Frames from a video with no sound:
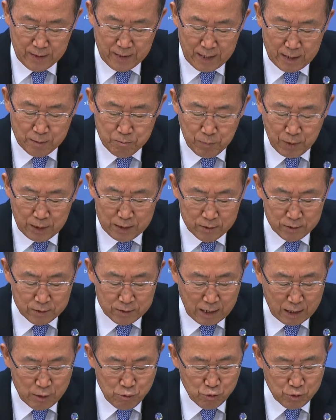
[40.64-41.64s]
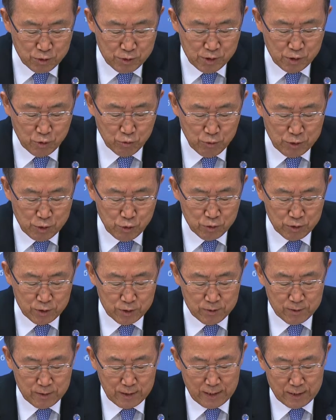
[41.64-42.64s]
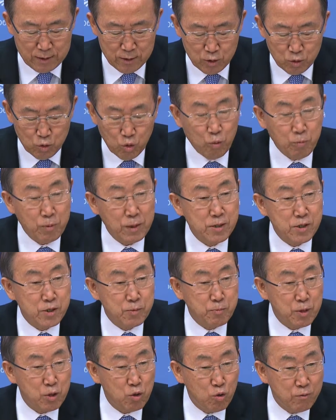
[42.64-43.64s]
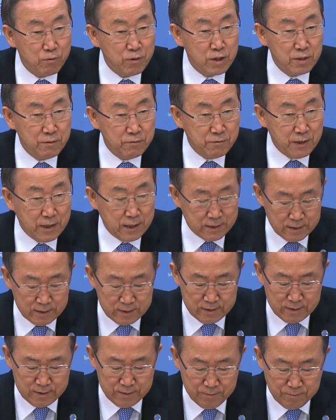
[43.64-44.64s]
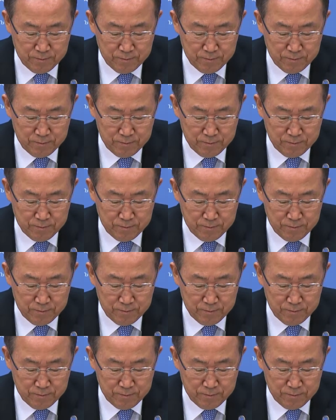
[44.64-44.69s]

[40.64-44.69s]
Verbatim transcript: and by the dangerous regional and global spillover effects.